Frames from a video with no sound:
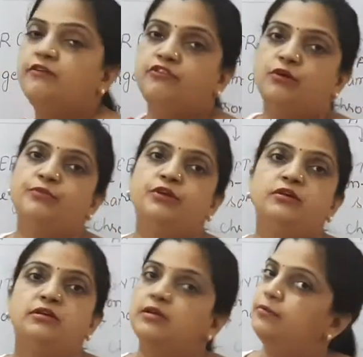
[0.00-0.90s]
from
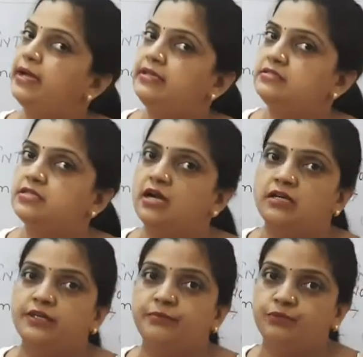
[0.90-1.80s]
your
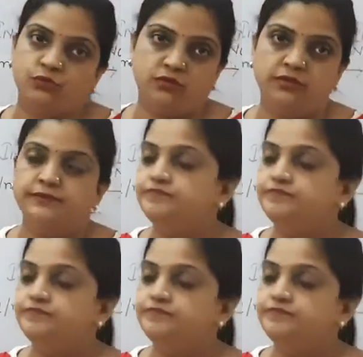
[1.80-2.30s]
NCERT book.